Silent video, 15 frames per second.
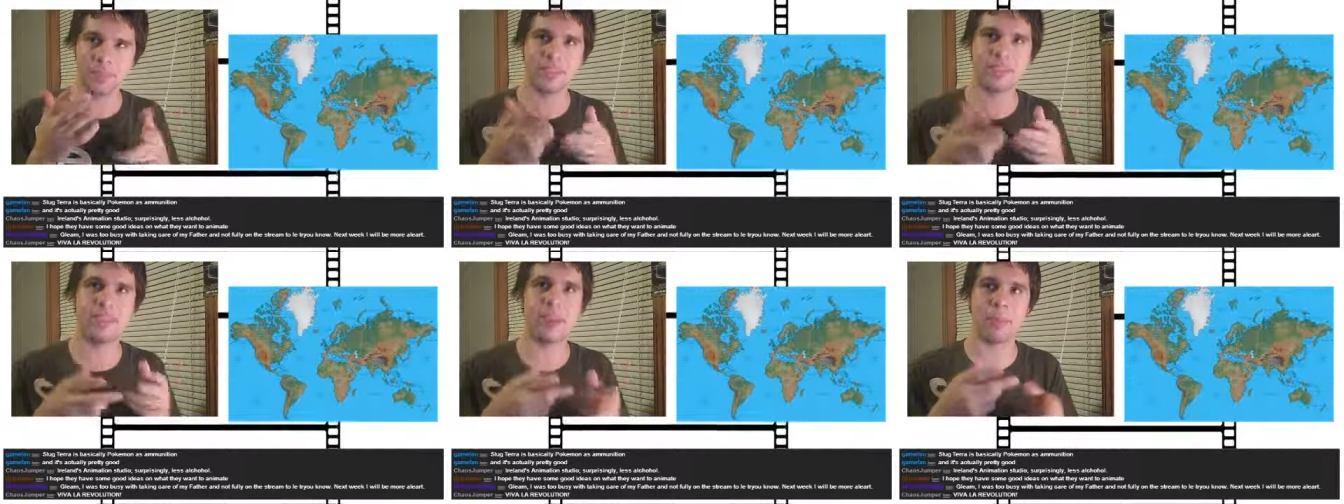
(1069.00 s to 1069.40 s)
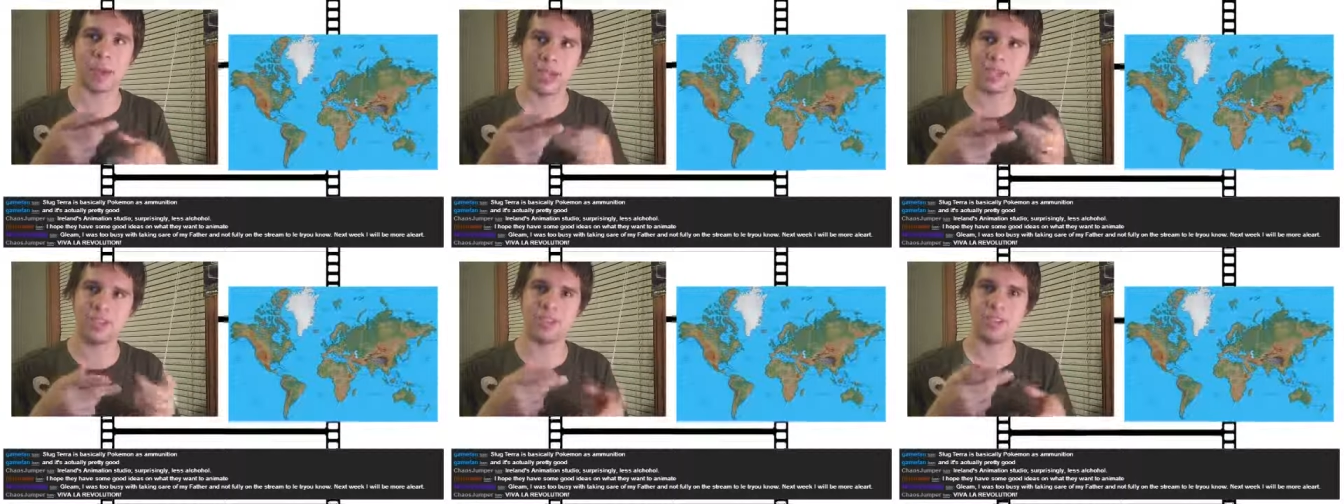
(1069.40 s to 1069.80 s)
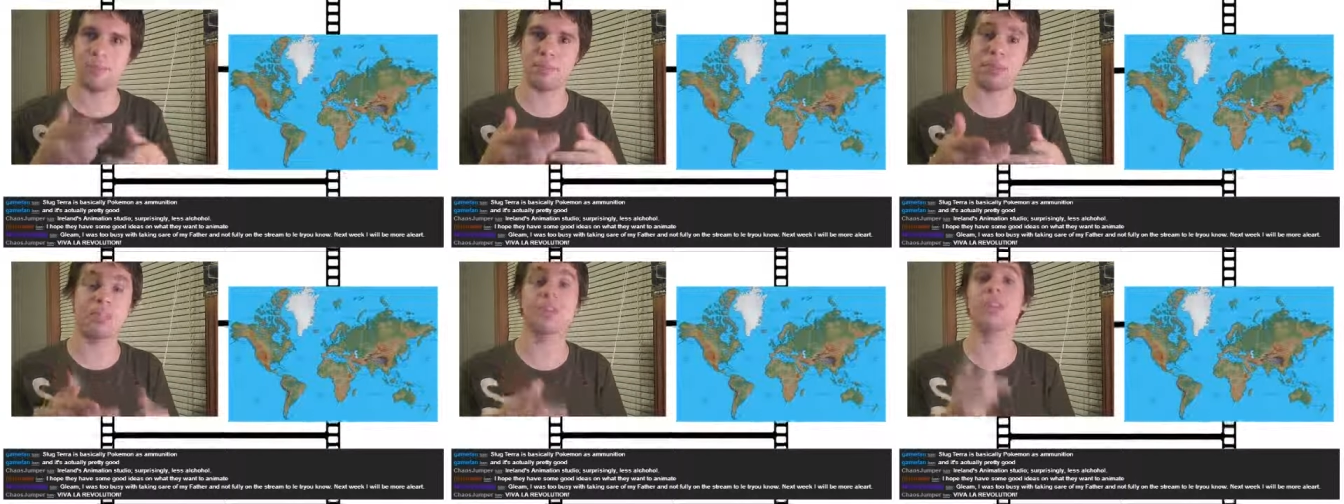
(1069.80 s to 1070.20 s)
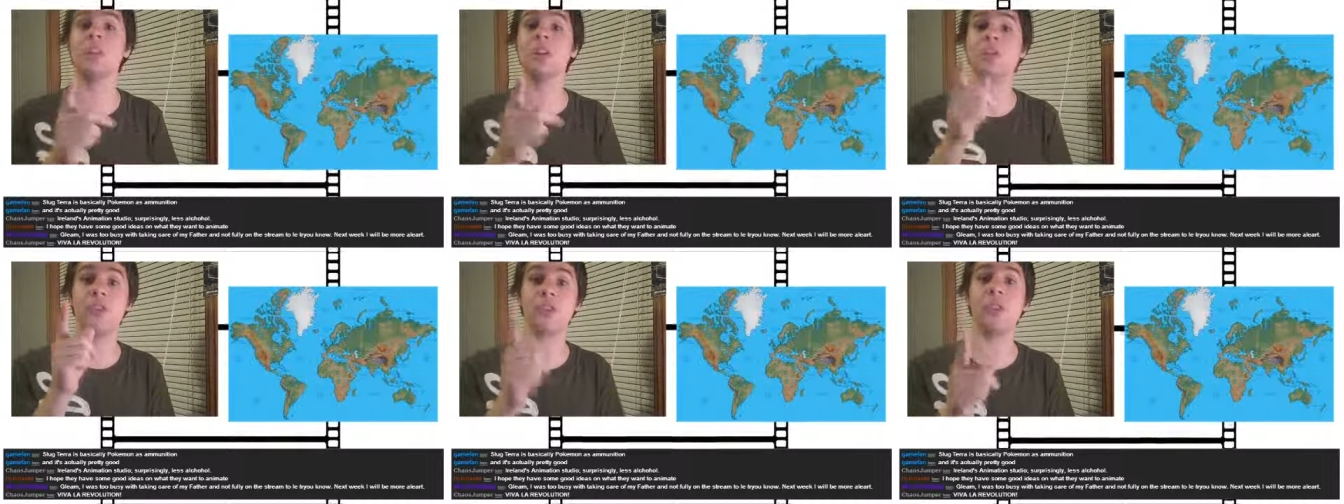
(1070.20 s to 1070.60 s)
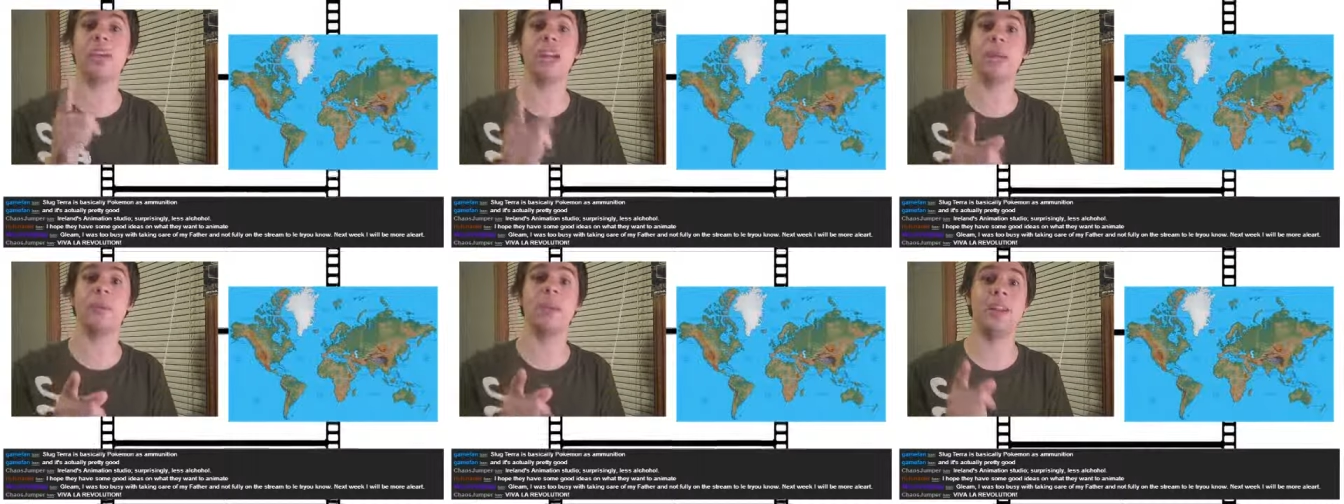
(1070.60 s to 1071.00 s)
semi-cheap, but still fully
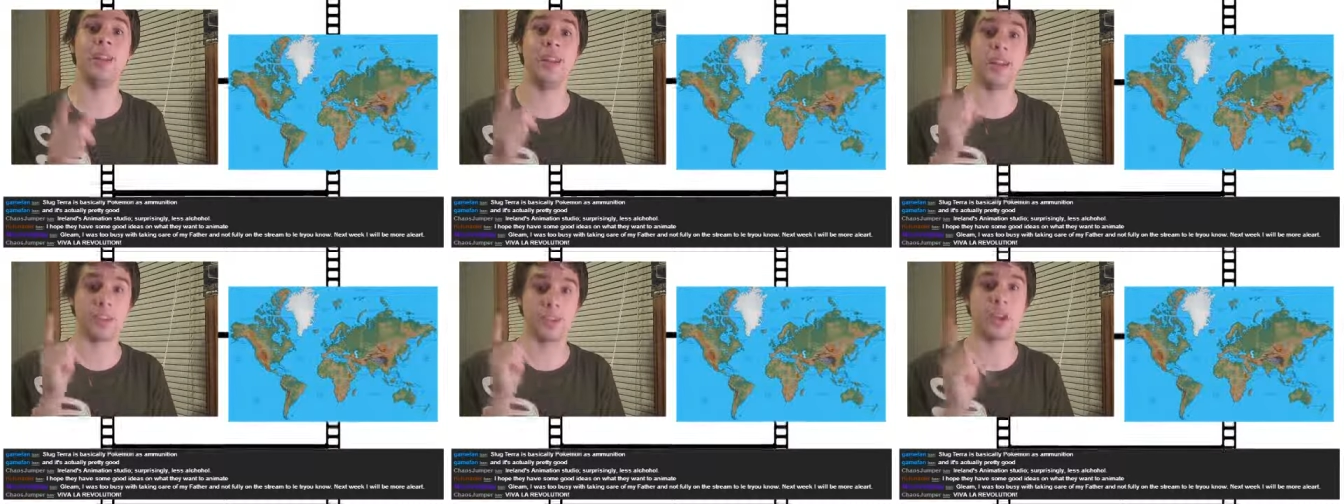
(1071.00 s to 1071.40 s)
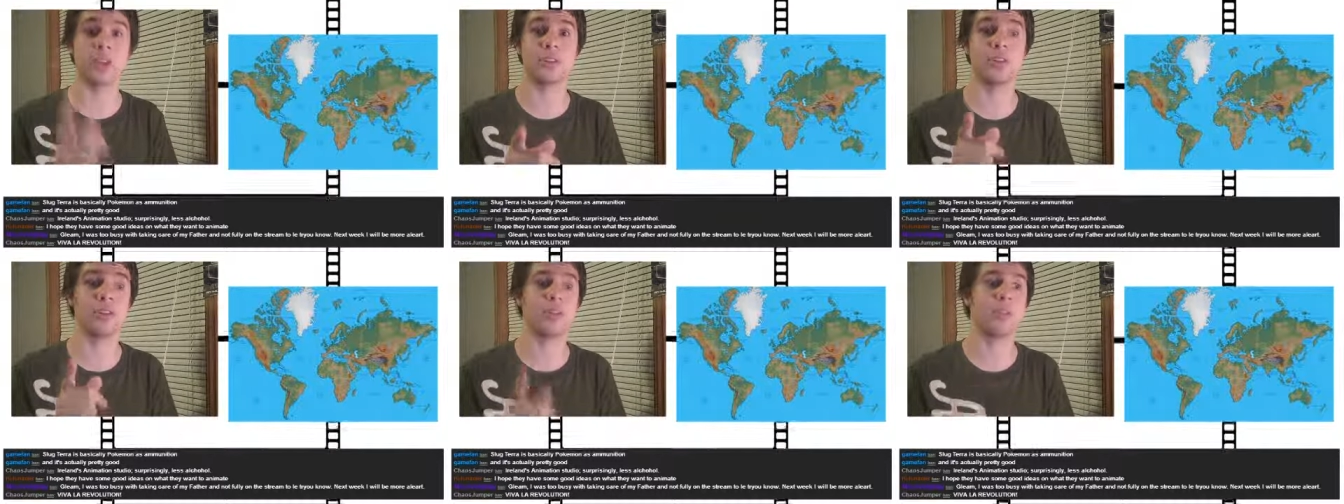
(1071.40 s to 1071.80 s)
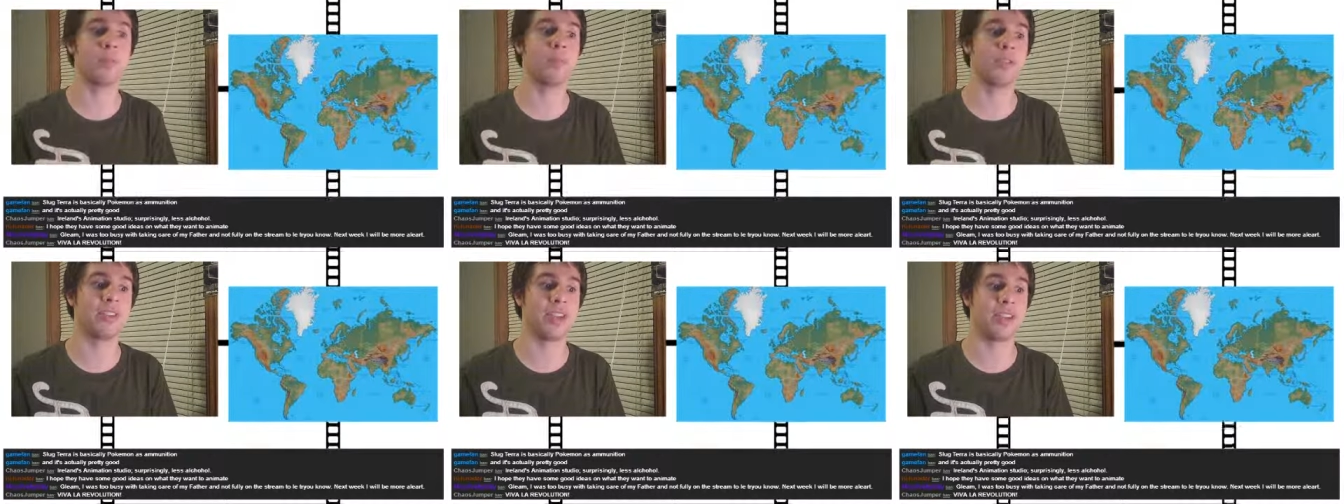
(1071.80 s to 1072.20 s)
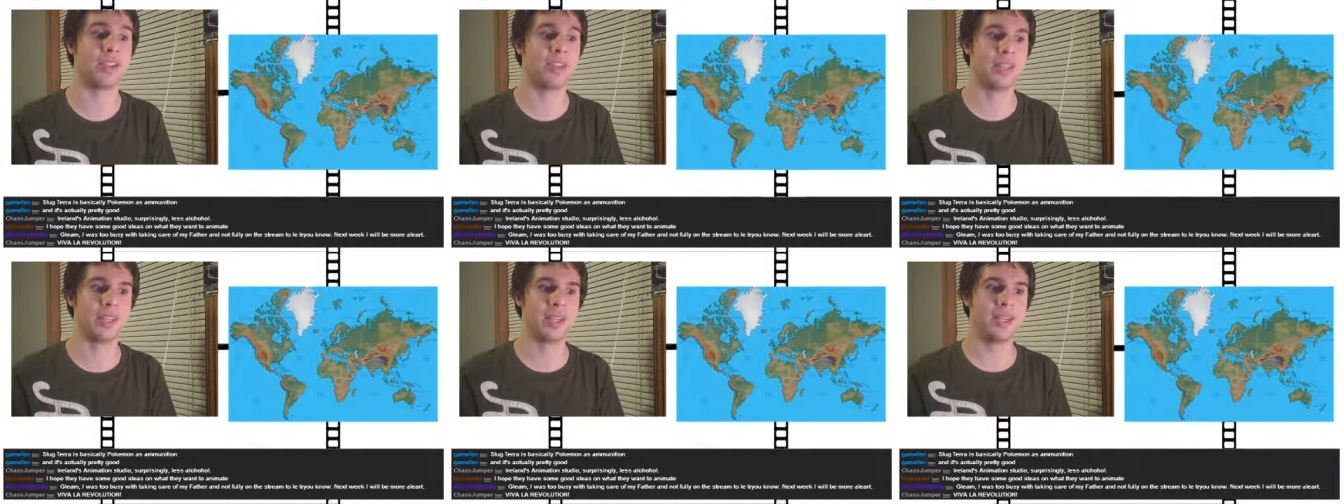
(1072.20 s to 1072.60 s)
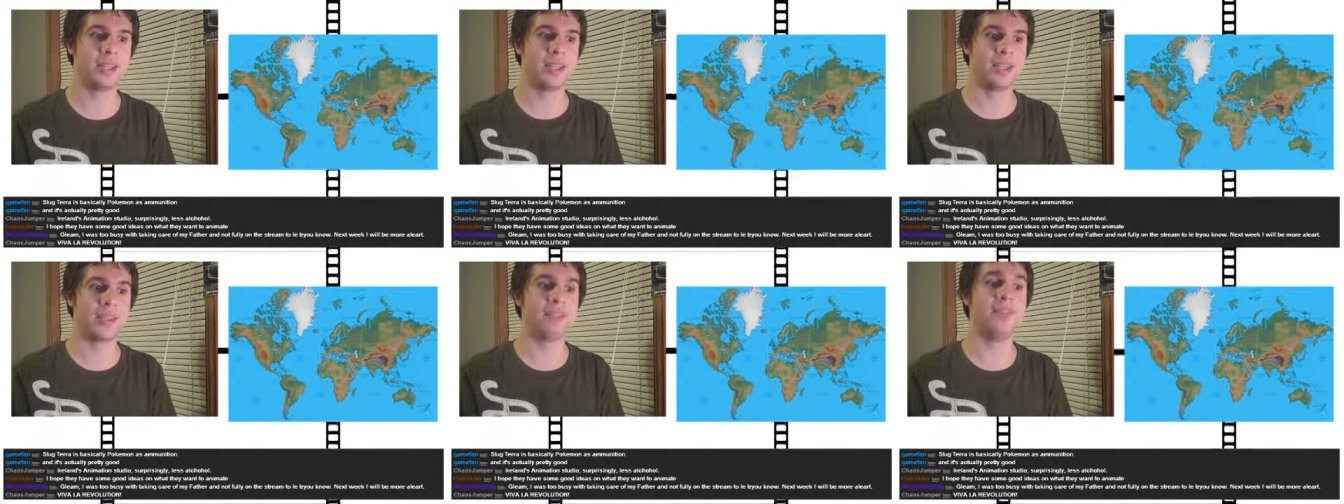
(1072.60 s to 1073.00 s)
animated cartoons from Brazil.
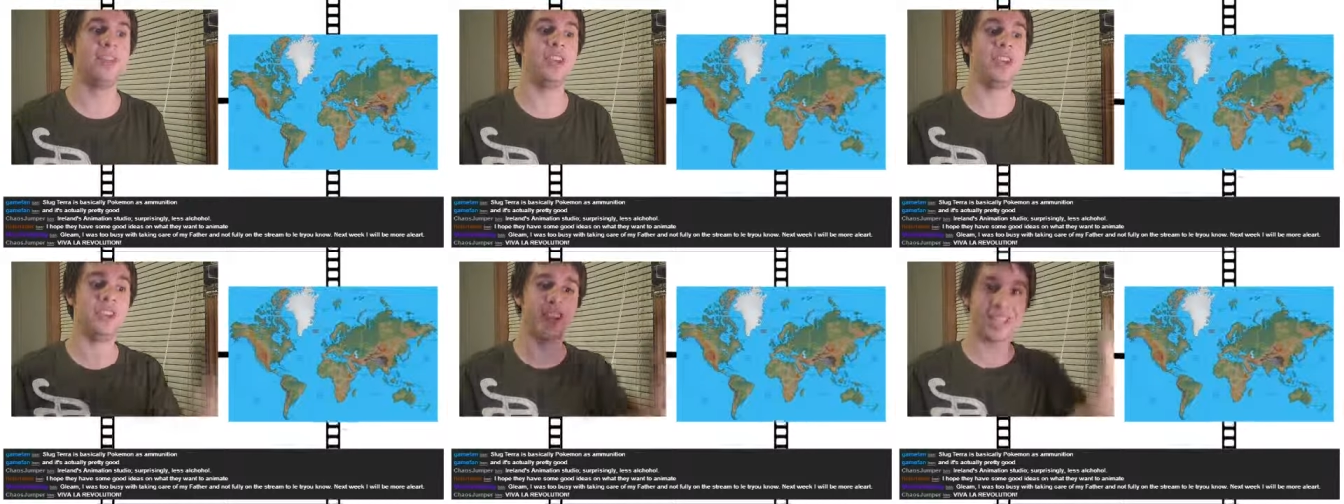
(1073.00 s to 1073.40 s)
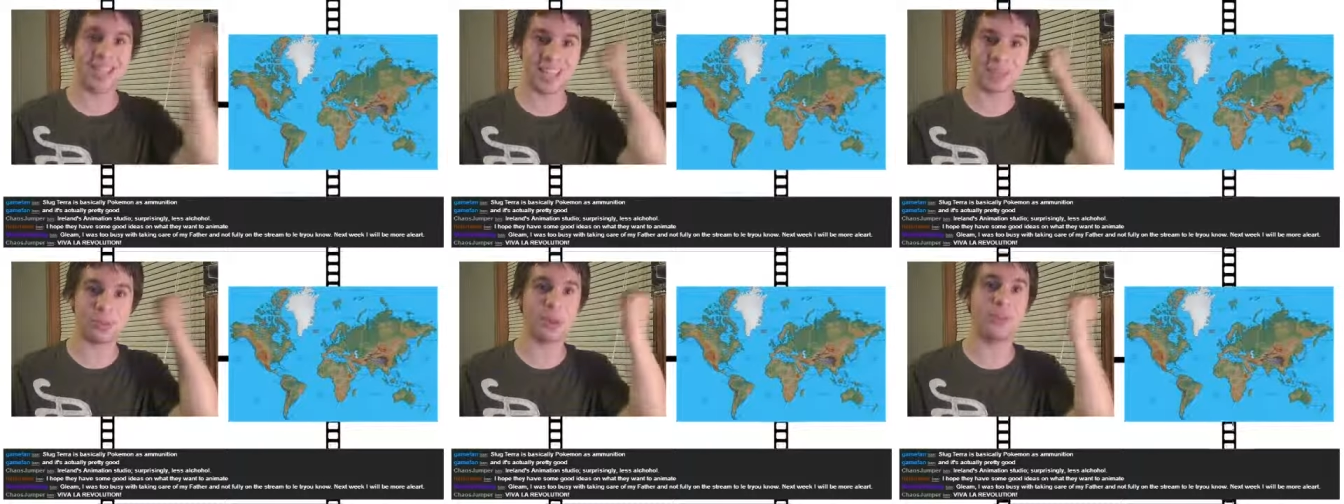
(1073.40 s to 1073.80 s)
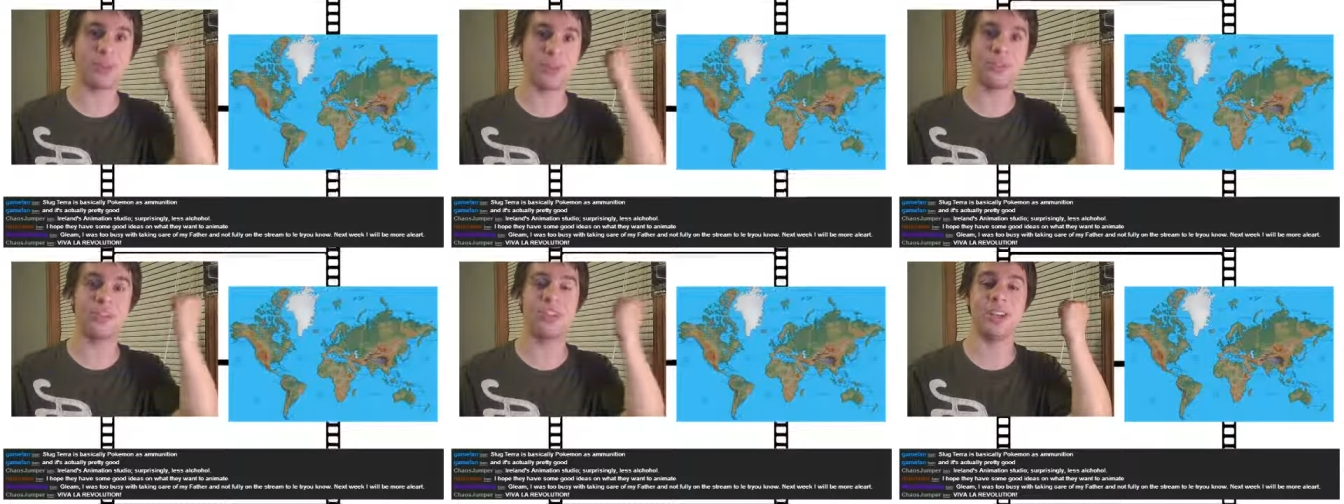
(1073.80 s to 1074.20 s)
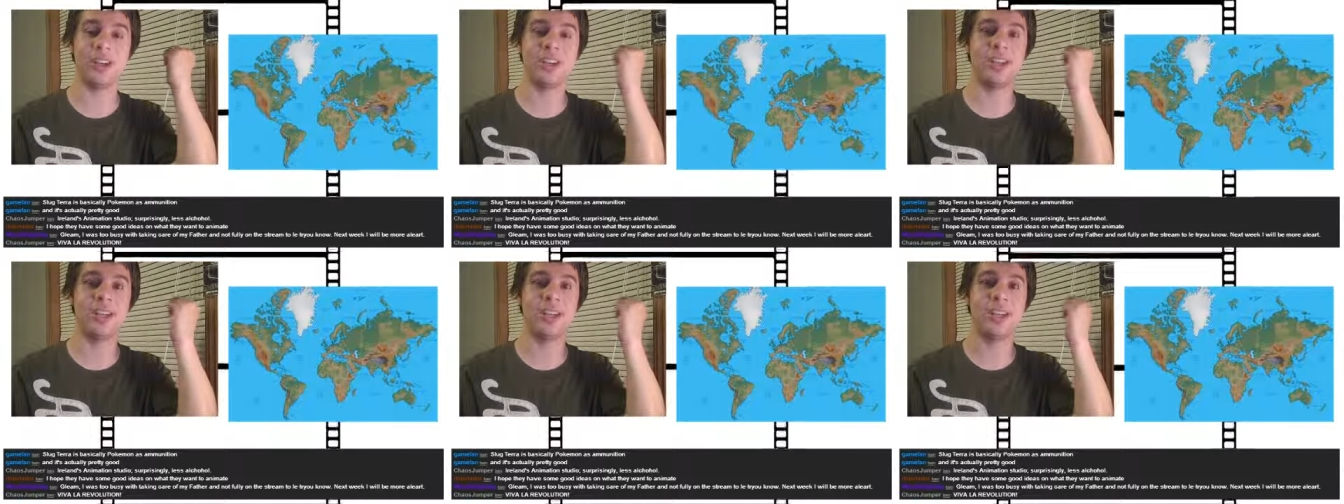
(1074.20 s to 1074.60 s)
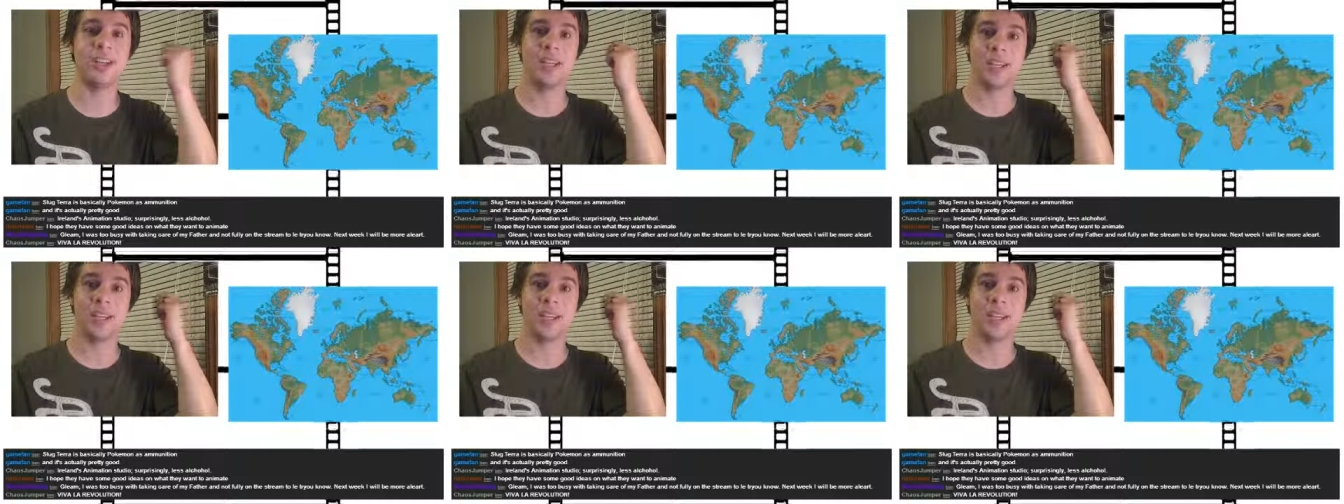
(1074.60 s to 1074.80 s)
Viva la revolucion!